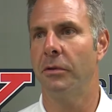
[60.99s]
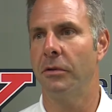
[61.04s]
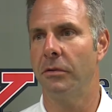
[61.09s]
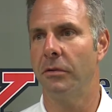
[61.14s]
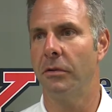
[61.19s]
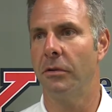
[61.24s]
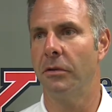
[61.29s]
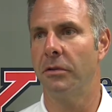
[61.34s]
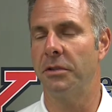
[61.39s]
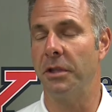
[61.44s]

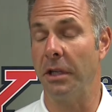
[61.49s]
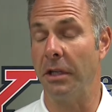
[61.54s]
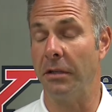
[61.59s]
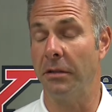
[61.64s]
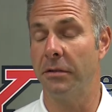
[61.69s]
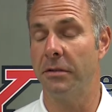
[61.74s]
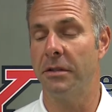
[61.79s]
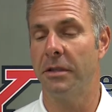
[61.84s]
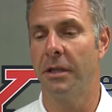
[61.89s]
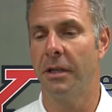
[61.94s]
are
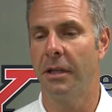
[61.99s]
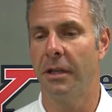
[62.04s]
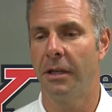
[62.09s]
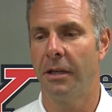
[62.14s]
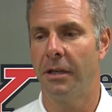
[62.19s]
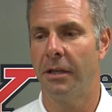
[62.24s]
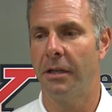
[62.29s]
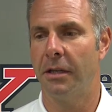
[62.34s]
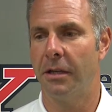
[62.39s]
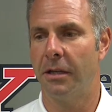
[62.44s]
seniors?
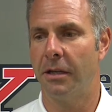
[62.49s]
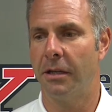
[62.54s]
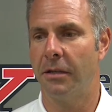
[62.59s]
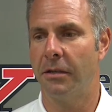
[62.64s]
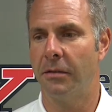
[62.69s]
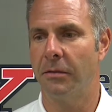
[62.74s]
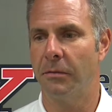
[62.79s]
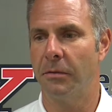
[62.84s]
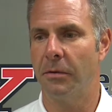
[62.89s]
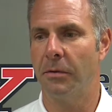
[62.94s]

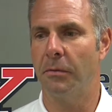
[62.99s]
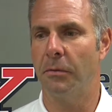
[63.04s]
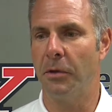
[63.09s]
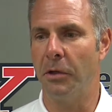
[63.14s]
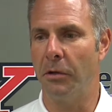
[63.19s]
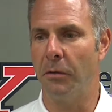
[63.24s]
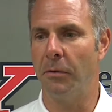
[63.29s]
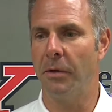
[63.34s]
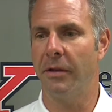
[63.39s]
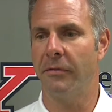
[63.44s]

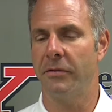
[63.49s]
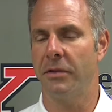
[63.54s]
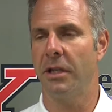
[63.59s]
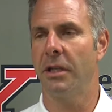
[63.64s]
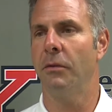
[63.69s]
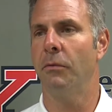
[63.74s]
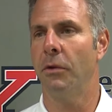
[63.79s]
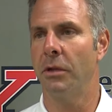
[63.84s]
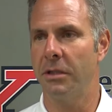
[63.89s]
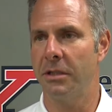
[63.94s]
We have to
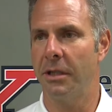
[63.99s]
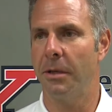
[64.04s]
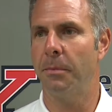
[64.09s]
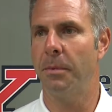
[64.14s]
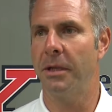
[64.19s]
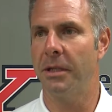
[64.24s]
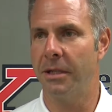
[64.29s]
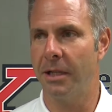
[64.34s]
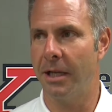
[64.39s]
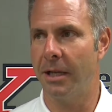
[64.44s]
take it one
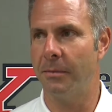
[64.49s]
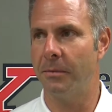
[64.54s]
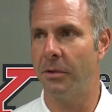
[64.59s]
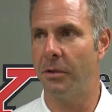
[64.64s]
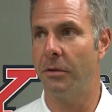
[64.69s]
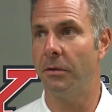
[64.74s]
step at a time.